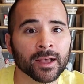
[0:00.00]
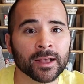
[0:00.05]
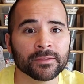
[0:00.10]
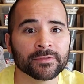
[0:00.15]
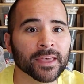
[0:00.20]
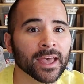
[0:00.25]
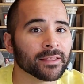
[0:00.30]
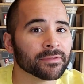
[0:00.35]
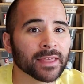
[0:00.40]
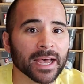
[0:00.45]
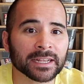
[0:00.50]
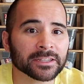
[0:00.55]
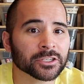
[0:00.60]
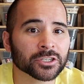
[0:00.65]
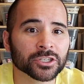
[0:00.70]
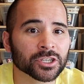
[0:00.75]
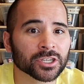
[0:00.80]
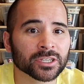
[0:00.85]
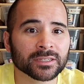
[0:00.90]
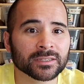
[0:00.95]
then that's
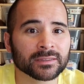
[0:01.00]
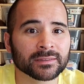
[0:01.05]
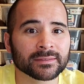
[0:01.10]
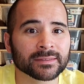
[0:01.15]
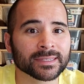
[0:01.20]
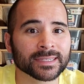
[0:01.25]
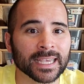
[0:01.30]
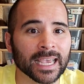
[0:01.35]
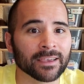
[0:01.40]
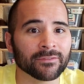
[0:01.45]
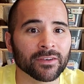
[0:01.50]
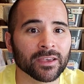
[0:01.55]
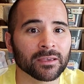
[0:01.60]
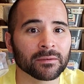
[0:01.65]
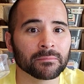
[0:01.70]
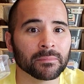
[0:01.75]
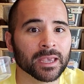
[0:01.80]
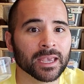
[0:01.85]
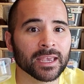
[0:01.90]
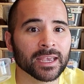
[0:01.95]
just
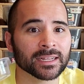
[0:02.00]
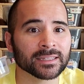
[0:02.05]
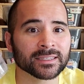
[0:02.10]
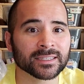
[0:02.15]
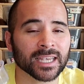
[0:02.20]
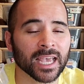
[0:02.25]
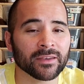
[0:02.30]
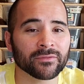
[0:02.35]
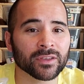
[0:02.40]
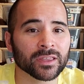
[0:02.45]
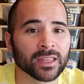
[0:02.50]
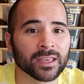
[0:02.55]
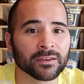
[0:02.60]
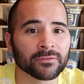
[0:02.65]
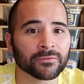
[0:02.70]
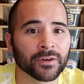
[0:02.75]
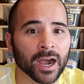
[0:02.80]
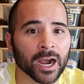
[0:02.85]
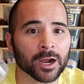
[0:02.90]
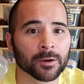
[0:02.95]
saving me and saving the
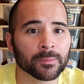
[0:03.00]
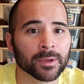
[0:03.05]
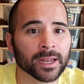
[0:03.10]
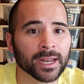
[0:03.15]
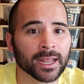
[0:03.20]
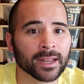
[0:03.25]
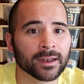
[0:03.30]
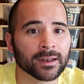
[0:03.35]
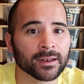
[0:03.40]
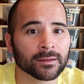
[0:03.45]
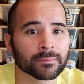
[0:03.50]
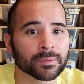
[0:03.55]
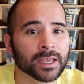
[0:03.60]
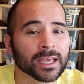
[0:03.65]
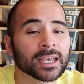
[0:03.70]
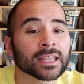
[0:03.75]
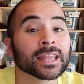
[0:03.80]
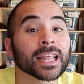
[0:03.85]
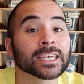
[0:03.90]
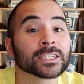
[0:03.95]
environment and
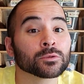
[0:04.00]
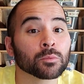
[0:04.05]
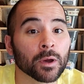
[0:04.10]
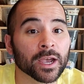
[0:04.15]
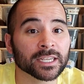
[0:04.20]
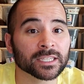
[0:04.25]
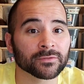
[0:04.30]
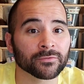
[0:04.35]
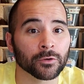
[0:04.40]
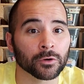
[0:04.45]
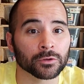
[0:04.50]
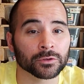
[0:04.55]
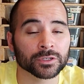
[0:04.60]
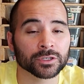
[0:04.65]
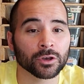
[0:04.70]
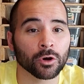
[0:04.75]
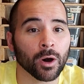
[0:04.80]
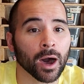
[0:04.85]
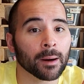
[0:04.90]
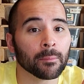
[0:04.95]
being less wasteful.
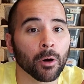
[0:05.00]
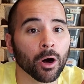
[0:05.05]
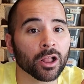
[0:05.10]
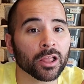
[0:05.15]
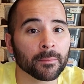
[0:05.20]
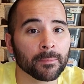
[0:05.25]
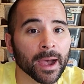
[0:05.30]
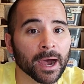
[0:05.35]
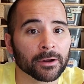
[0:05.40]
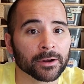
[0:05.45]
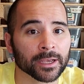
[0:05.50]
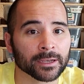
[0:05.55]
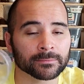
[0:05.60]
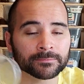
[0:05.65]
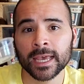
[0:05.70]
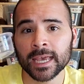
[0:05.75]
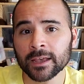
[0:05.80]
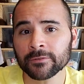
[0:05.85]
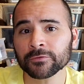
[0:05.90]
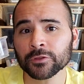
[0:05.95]
So I'm all about it.
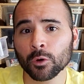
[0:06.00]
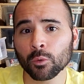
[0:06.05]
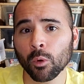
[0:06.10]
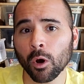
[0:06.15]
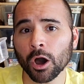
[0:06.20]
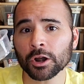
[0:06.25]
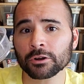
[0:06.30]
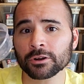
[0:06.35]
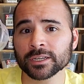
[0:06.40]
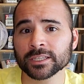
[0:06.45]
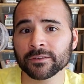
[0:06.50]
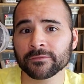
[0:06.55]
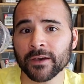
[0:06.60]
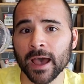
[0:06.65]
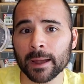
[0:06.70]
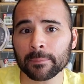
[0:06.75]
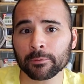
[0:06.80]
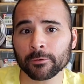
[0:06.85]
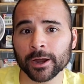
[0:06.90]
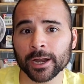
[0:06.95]
If the water is
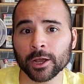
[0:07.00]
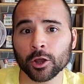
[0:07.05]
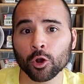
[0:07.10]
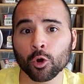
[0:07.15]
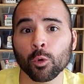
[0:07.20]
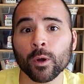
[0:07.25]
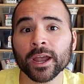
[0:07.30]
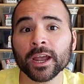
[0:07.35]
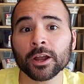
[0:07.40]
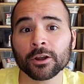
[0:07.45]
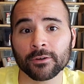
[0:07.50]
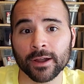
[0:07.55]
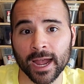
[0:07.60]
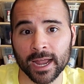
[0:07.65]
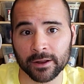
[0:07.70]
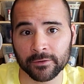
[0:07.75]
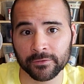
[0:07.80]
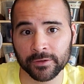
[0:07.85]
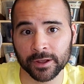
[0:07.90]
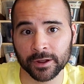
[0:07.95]
evaporating quicker
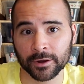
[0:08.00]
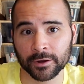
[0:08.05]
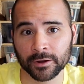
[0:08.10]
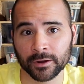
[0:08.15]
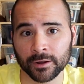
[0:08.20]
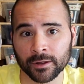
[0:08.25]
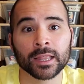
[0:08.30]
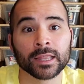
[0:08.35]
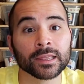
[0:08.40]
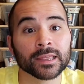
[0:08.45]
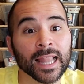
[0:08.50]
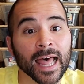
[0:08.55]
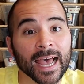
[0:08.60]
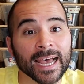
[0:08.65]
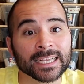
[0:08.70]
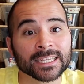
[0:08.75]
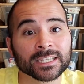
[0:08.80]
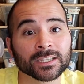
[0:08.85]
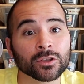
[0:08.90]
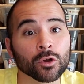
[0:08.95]
out of here,
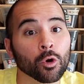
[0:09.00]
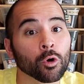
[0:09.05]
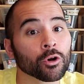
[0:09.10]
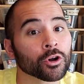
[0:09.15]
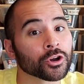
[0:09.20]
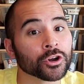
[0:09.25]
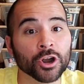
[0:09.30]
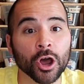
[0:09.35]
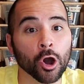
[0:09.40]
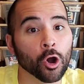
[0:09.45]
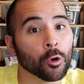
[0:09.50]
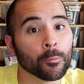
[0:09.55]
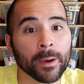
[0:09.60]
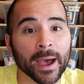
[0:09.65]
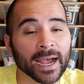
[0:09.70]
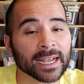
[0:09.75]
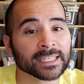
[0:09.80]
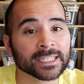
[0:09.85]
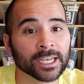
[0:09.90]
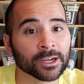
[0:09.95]
less or no
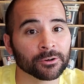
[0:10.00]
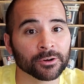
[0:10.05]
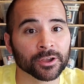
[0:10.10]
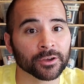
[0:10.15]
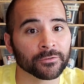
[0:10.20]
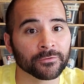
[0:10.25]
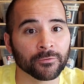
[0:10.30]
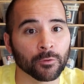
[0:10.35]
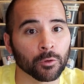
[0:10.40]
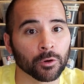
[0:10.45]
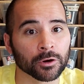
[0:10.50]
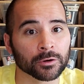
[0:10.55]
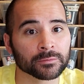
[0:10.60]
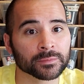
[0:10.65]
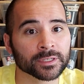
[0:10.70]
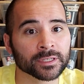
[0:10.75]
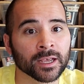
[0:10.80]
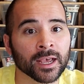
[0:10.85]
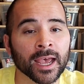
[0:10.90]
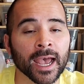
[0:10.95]
bacteria
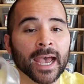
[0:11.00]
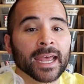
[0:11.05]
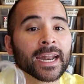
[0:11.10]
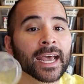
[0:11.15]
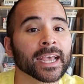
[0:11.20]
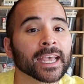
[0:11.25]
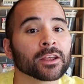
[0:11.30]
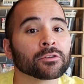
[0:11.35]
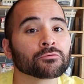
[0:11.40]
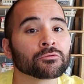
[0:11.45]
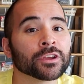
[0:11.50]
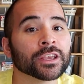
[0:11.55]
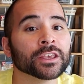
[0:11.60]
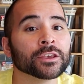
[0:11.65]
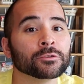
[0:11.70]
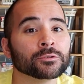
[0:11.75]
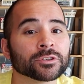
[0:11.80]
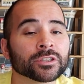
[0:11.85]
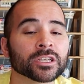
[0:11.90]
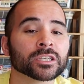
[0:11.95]
forms, and I can
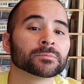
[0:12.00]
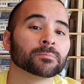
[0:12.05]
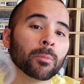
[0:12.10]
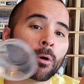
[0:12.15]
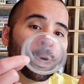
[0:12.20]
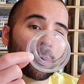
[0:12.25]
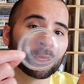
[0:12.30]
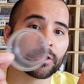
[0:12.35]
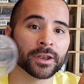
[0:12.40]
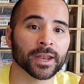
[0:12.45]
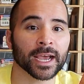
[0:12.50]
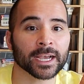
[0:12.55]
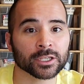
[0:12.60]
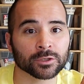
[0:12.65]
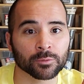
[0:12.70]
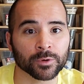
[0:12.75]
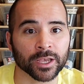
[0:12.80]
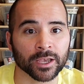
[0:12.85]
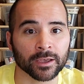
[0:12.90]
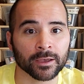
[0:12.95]
reuse this bowl the next
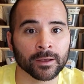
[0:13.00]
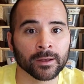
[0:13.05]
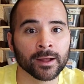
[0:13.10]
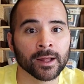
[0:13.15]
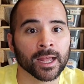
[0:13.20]
week.